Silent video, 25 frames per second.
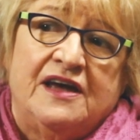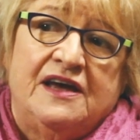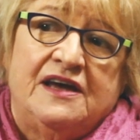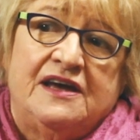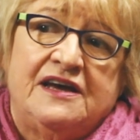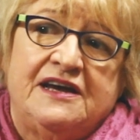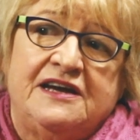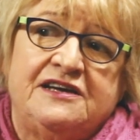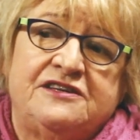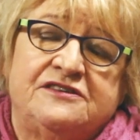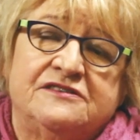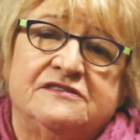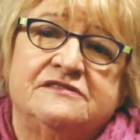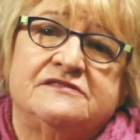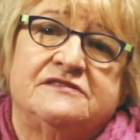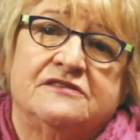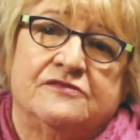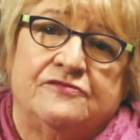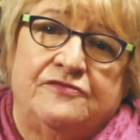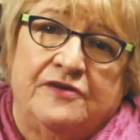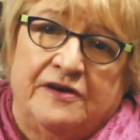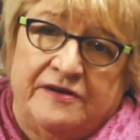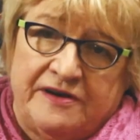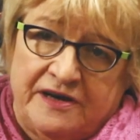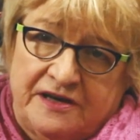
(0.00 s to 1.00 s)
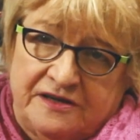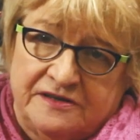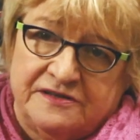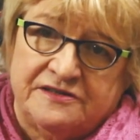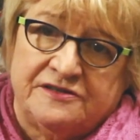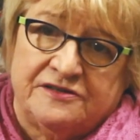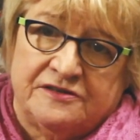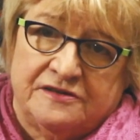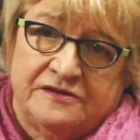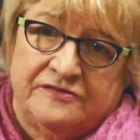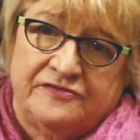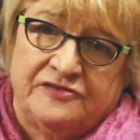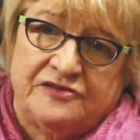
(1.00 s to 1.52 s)
Agents are very
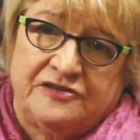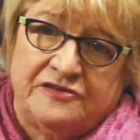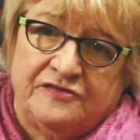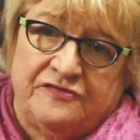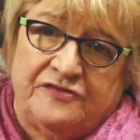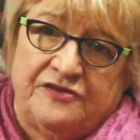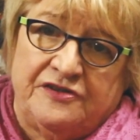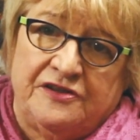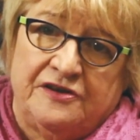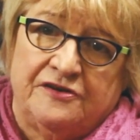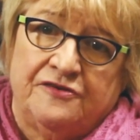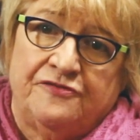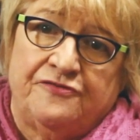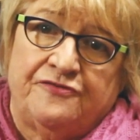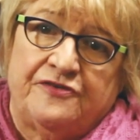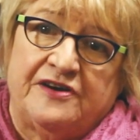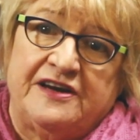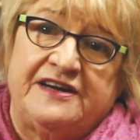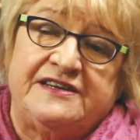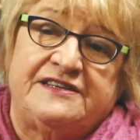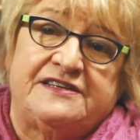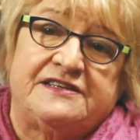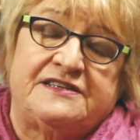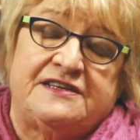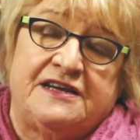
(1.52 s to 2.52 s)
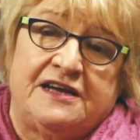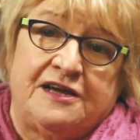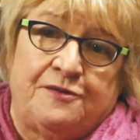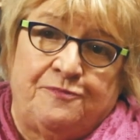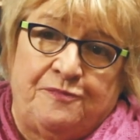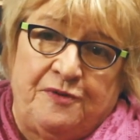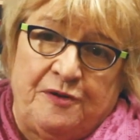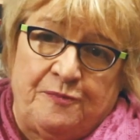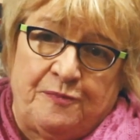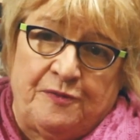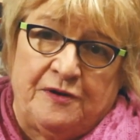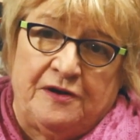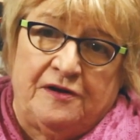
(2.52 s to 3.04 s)
conservative and they're afraid to take
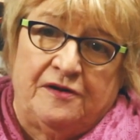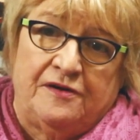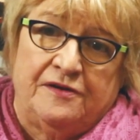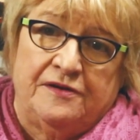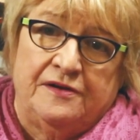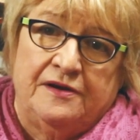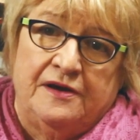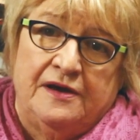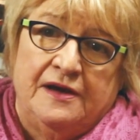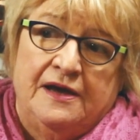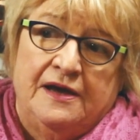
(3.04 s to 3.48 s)
people on.